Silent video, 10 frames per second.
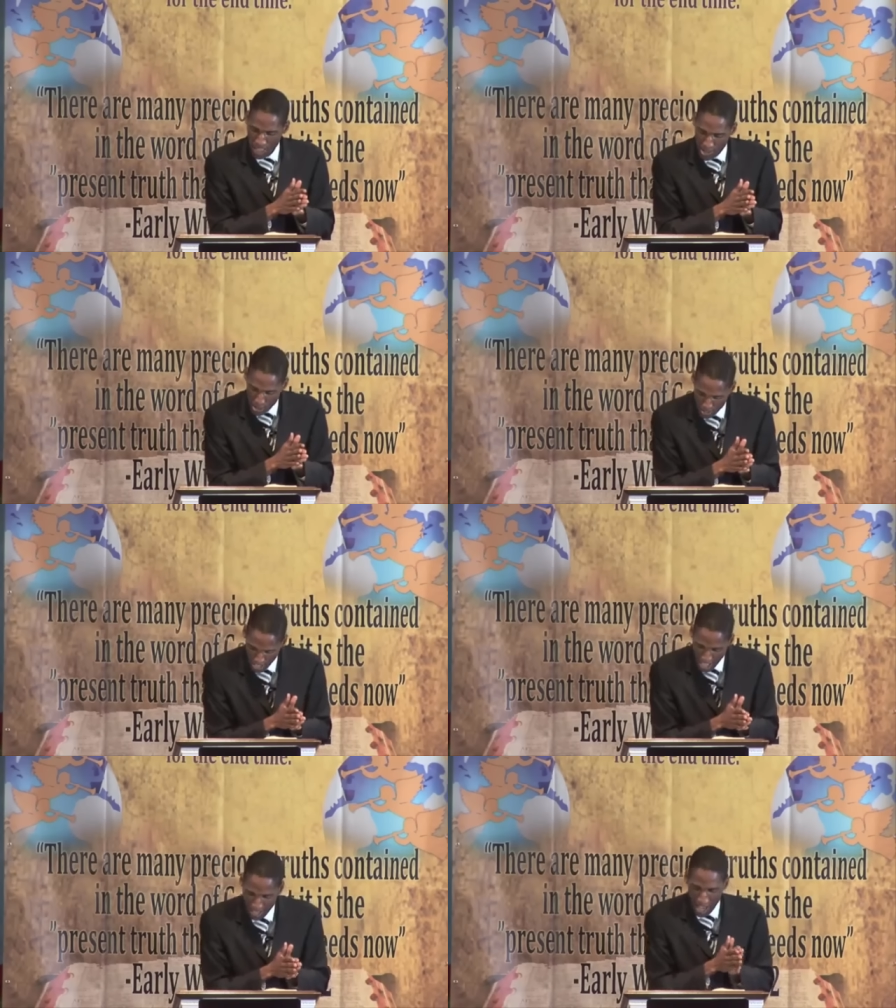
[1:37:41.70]
She
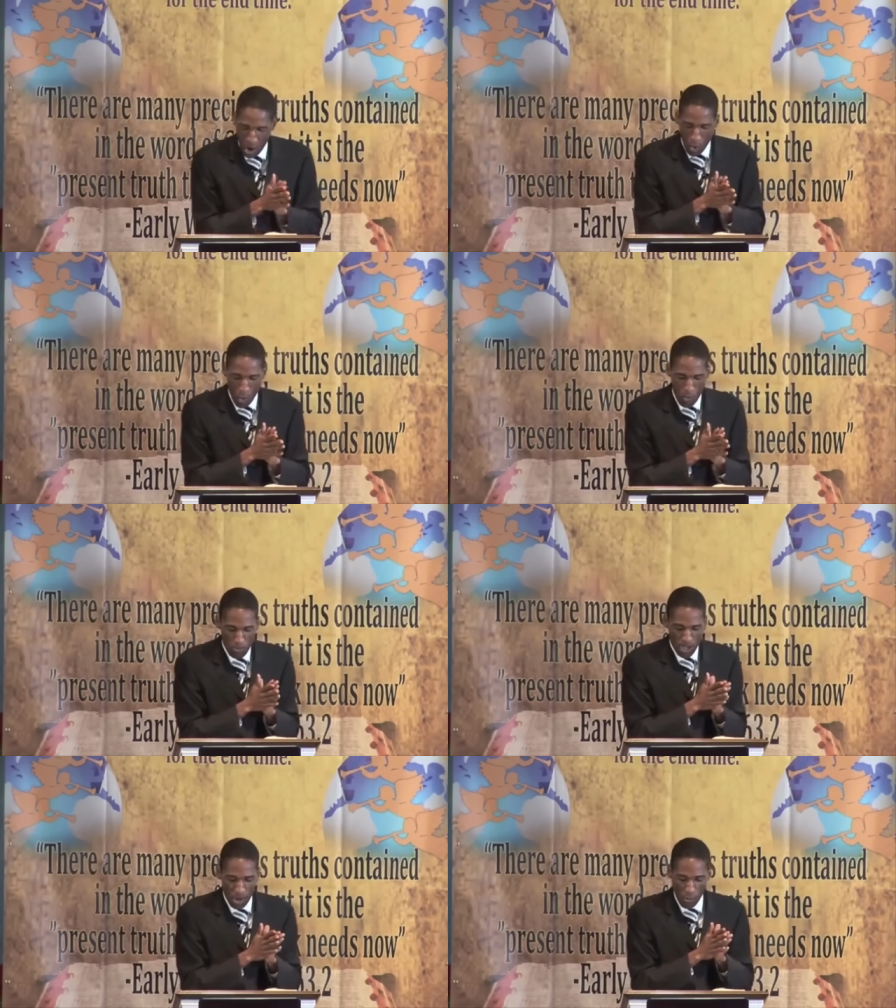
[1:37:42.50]
died.
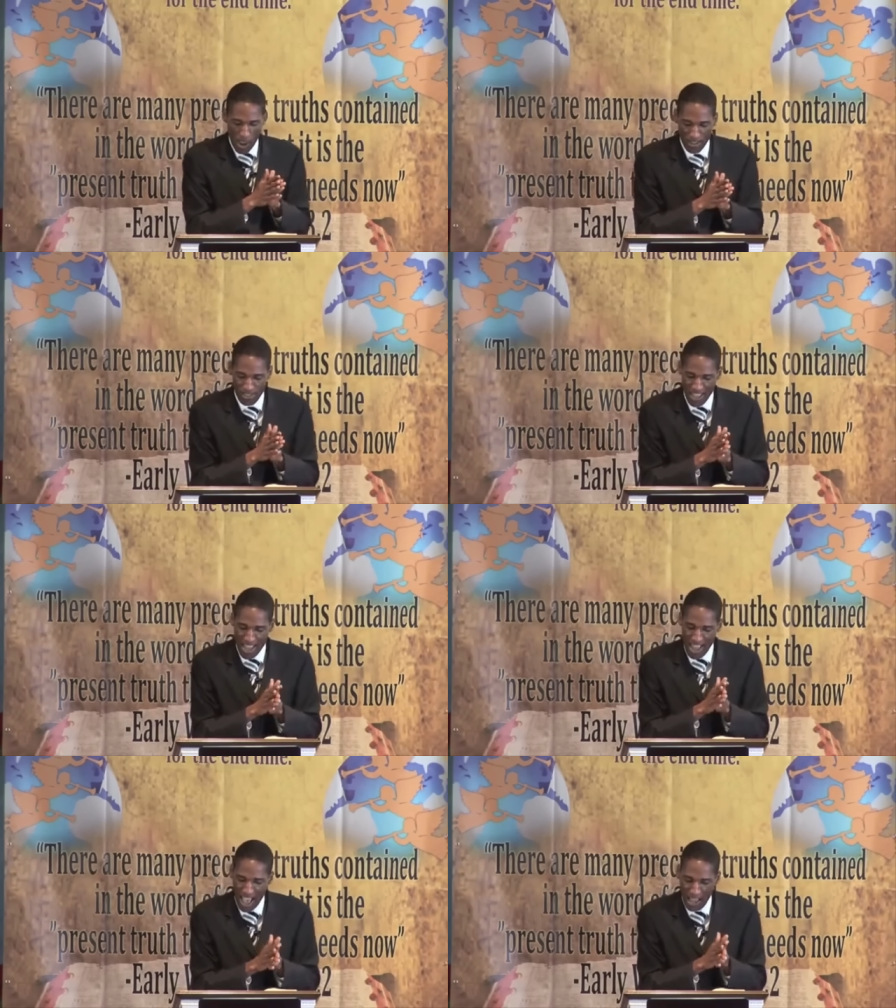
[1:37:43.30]
Whom, when
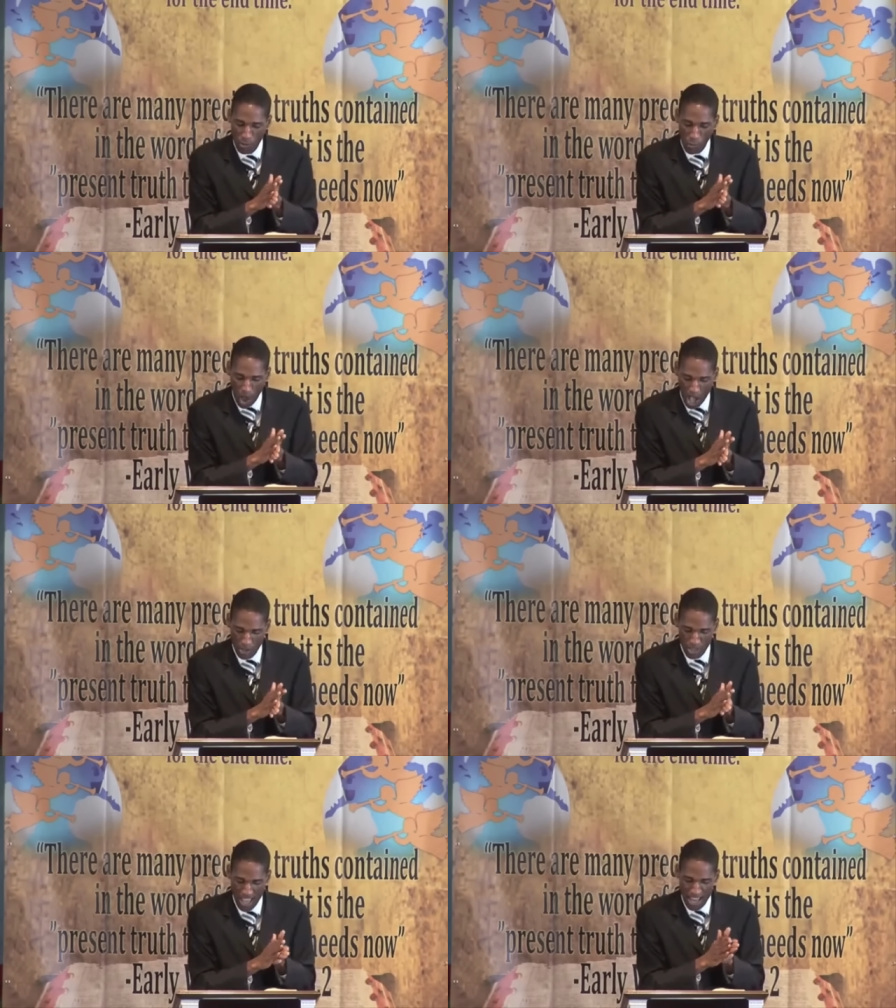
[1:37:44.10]
they had
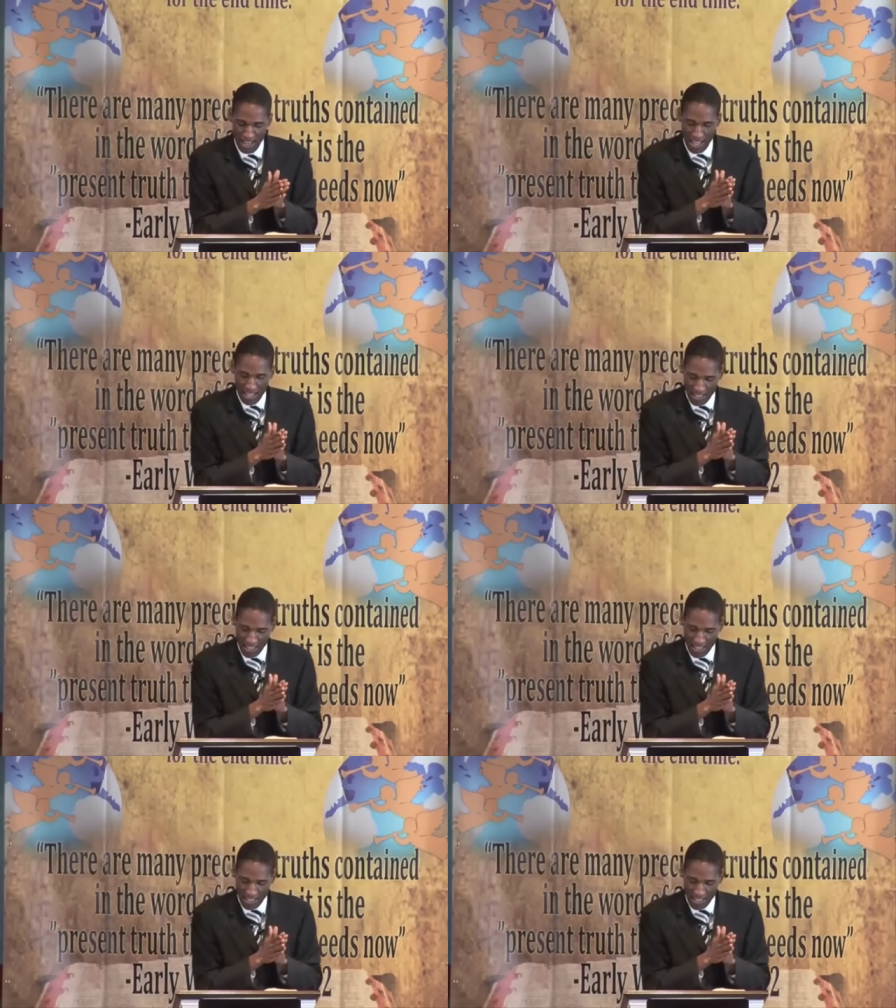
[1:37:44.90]
washed and